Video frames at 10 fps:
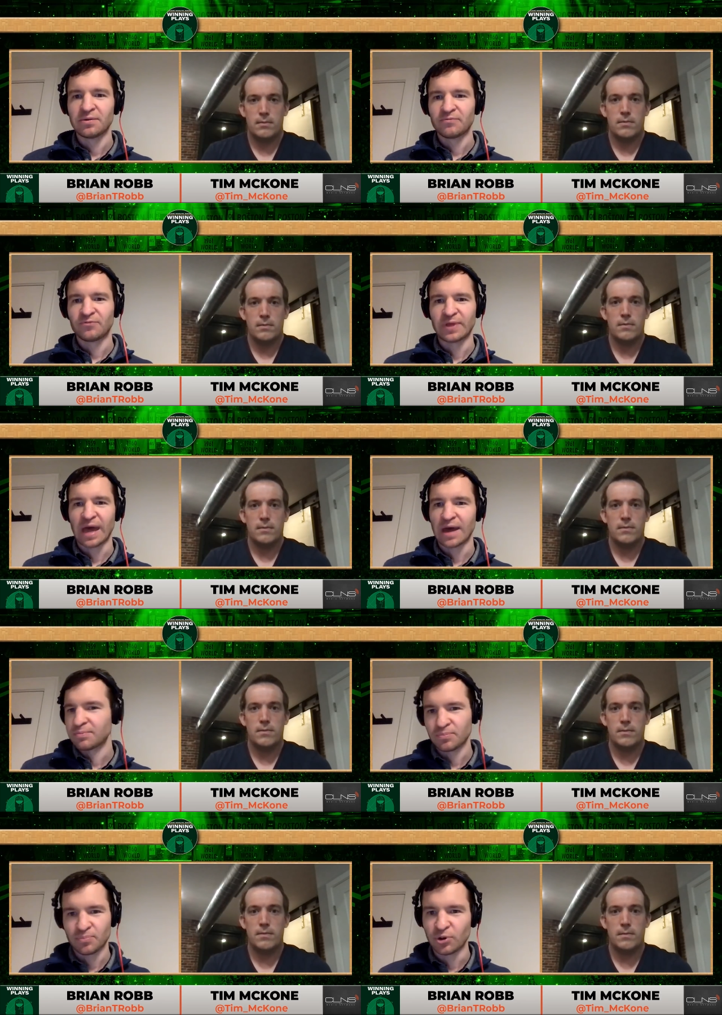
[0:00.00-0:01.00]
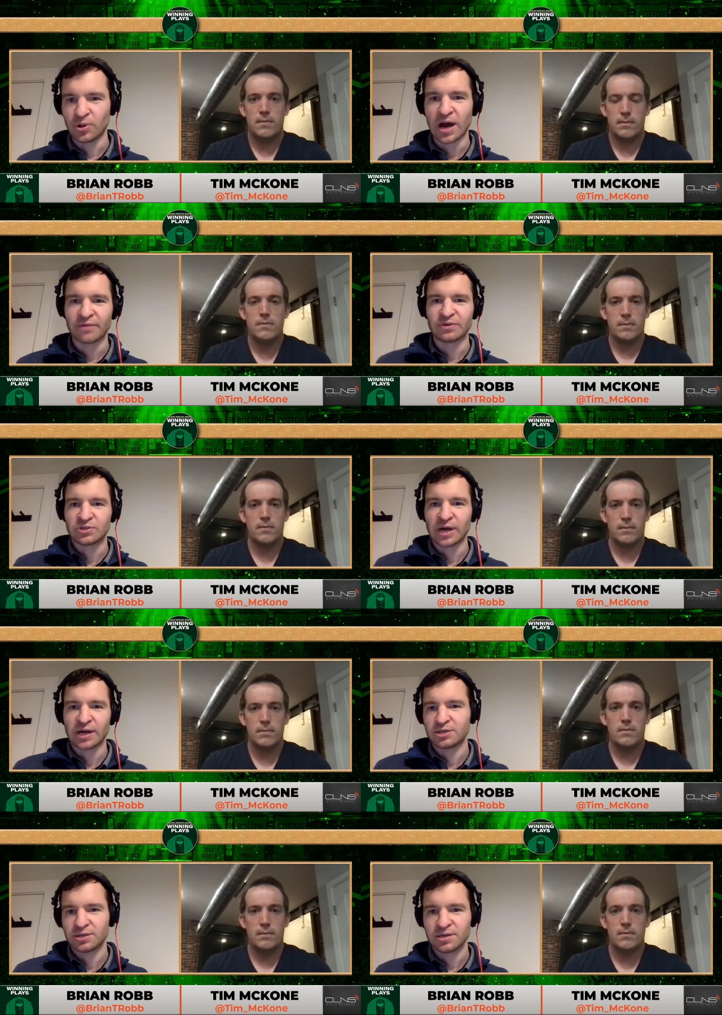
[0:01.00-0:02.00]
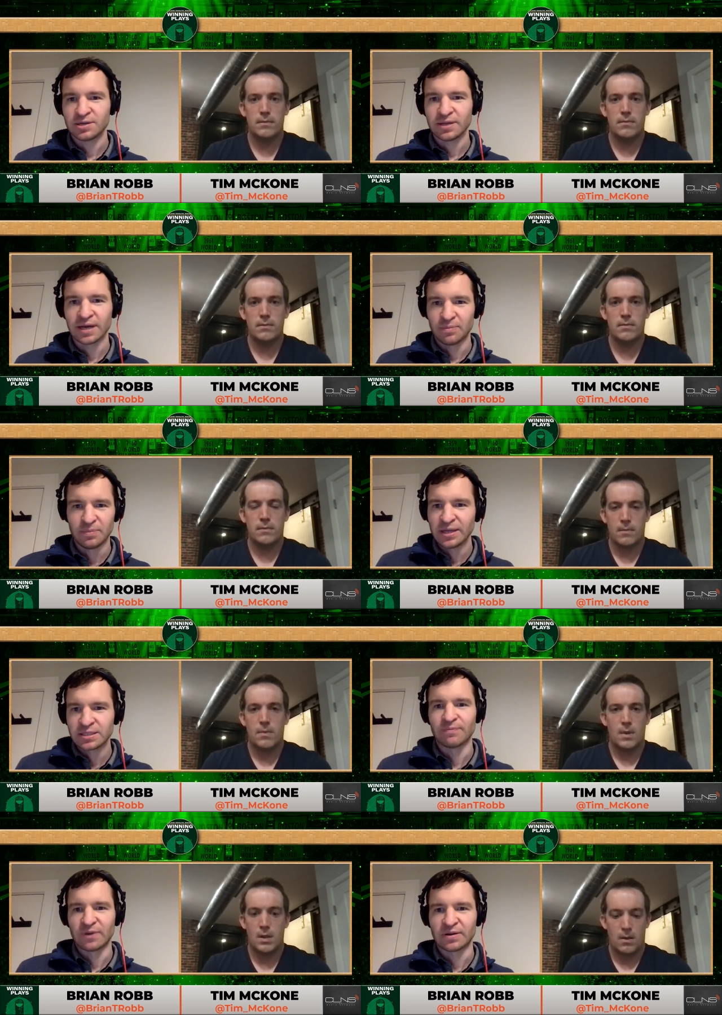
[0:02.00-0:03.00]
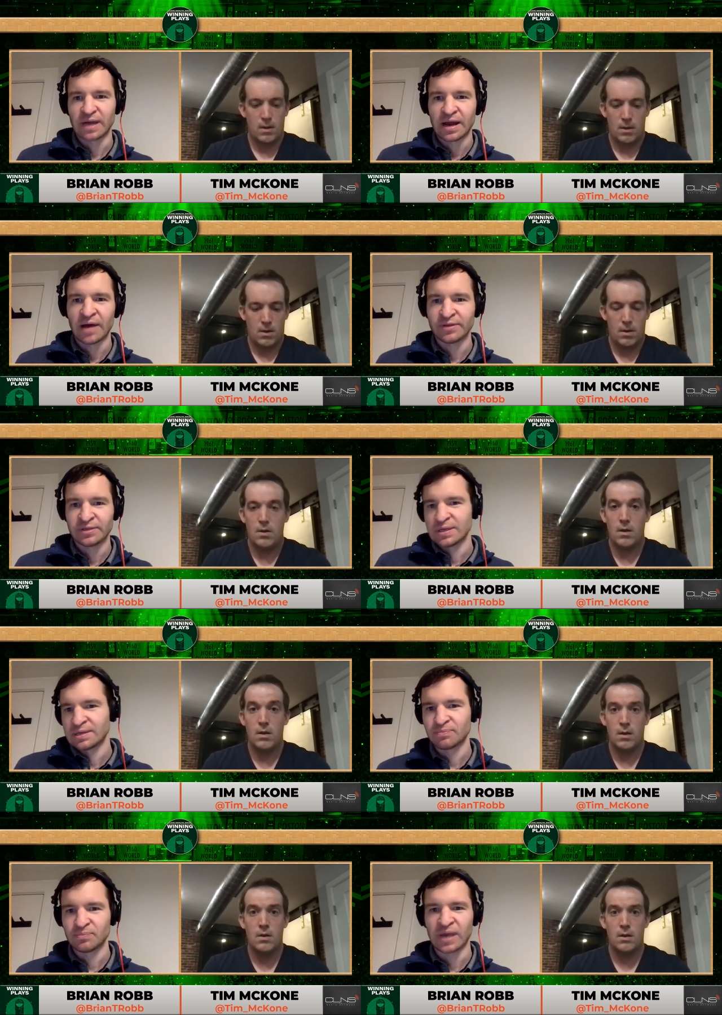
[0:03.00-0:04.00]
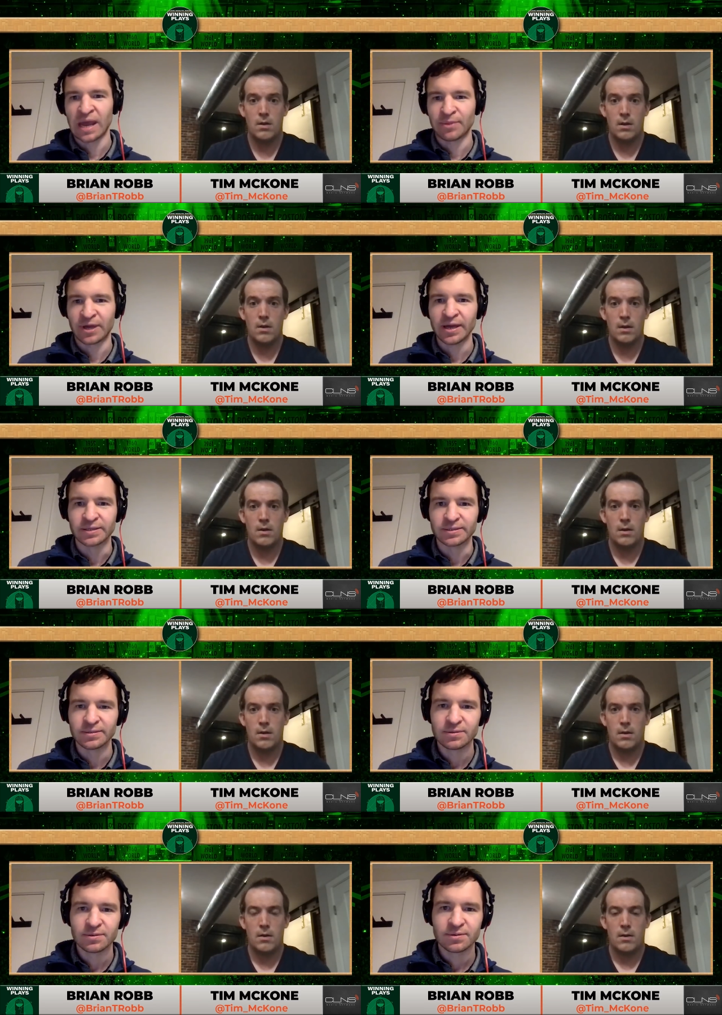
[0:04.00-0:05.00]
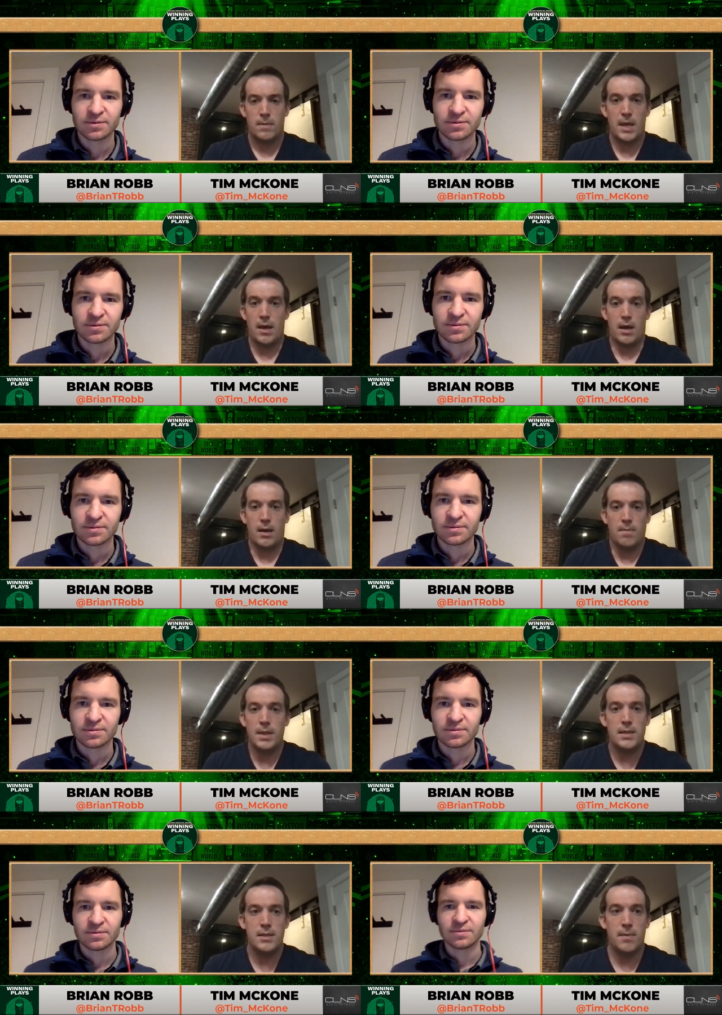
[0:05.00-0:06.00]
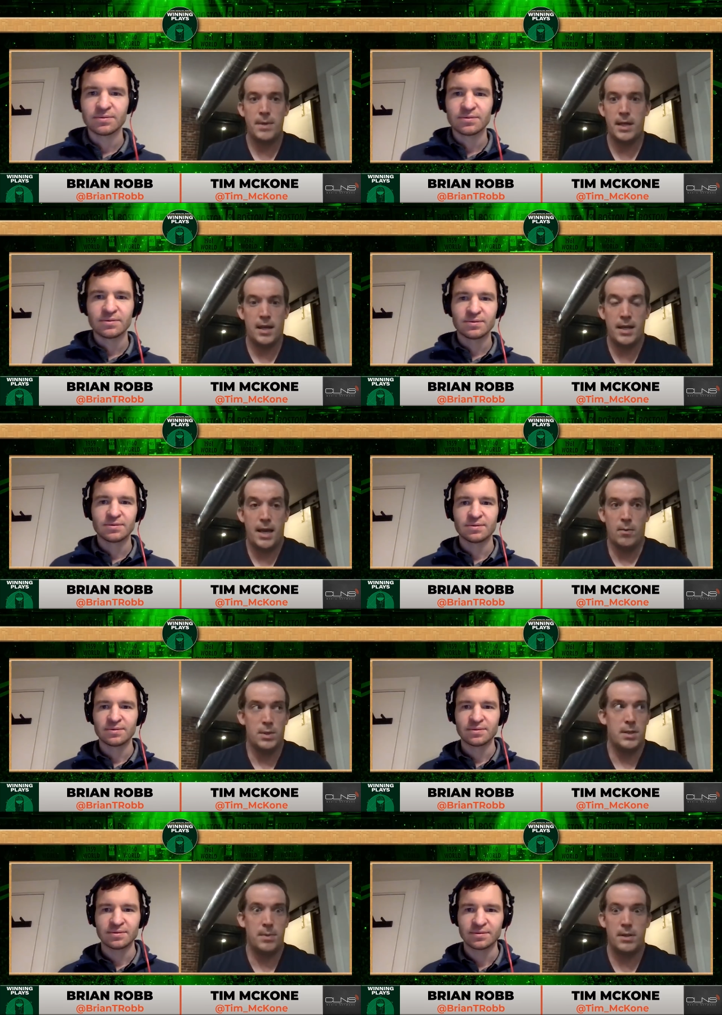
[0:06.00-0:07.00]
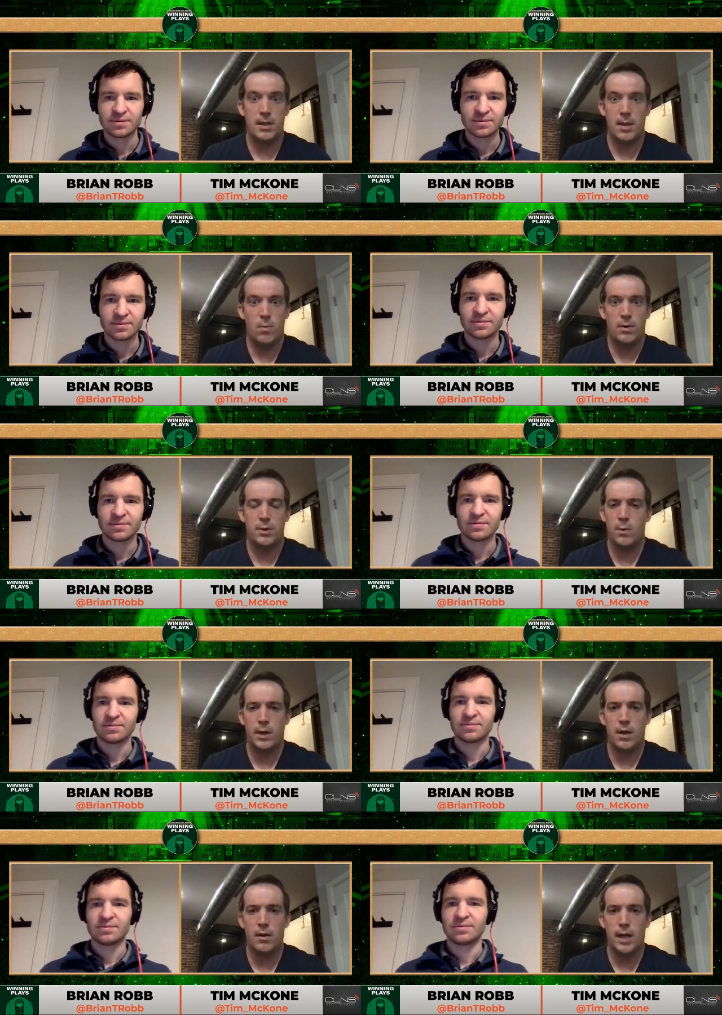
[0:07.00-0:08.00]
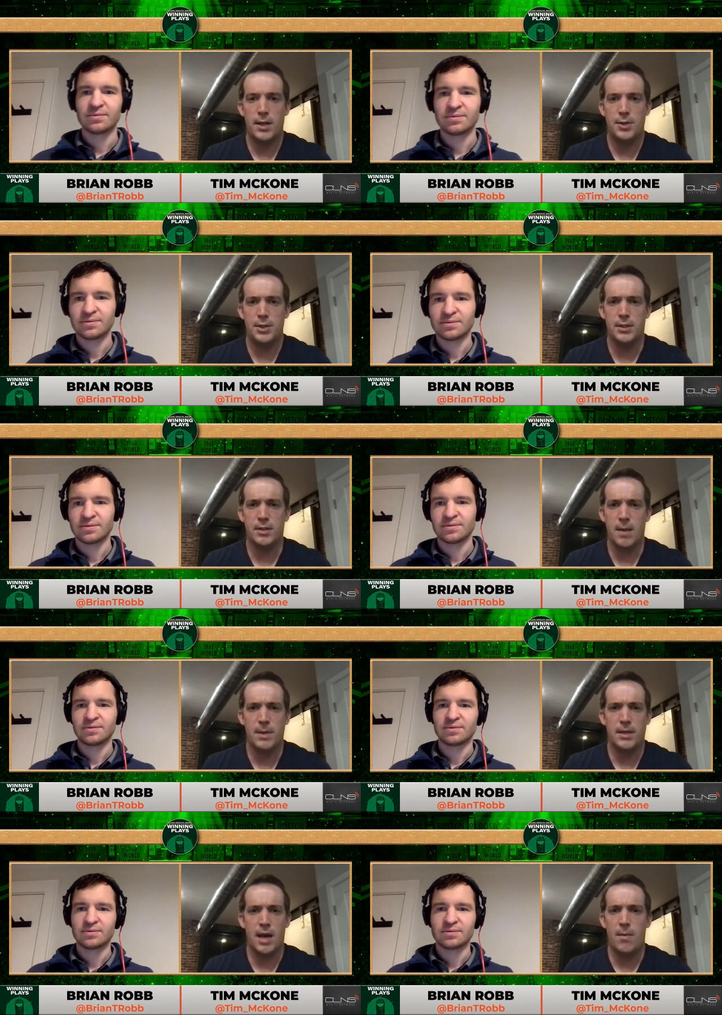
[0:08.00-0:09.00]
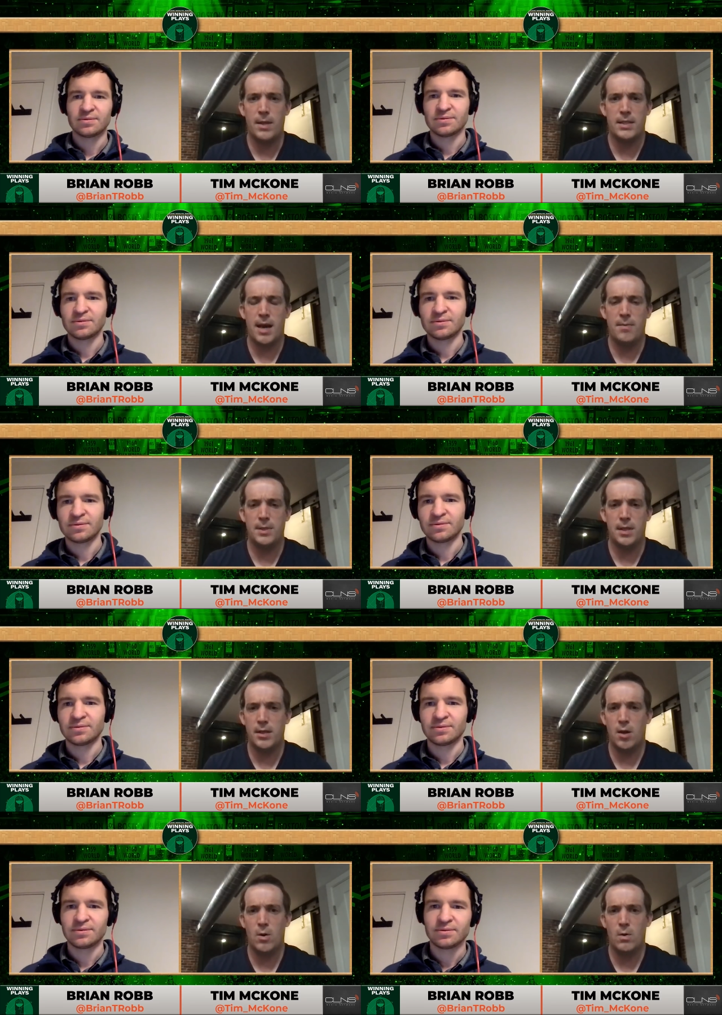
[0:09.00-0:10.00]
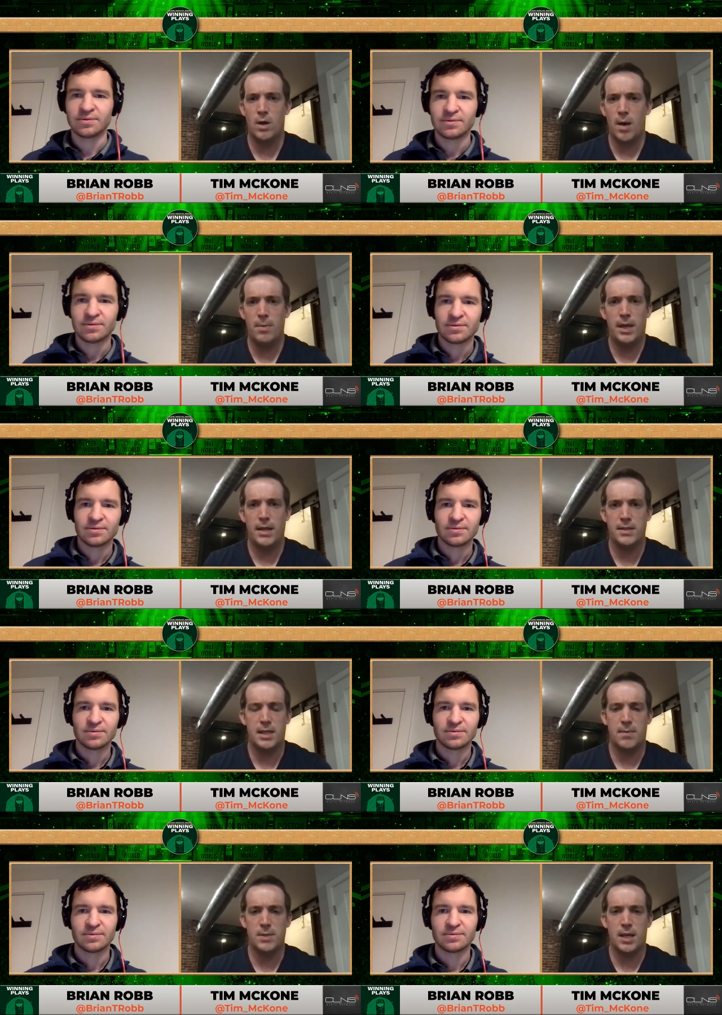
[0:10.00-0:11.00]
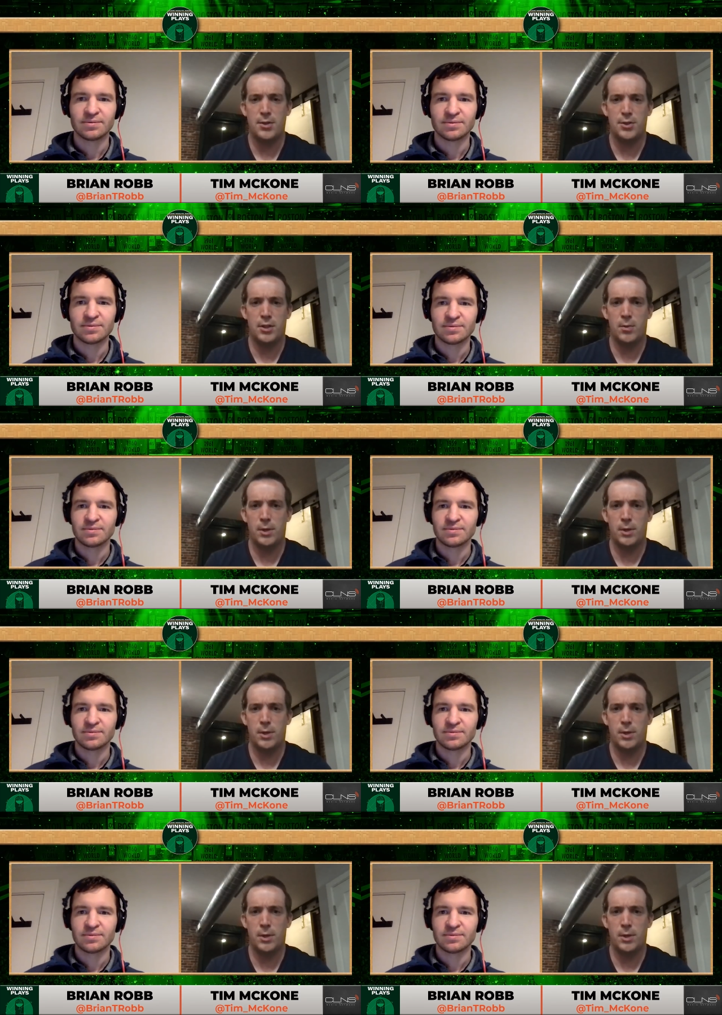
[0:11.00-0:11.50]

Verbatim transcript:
Speaker 1: for that prolonged of a stretch, like means something. And that obviously became the case yeah, it
Speaker 2: means something. And again, it was something that they weren't doing at all last year. I mean, how many times did they go up against teams last year where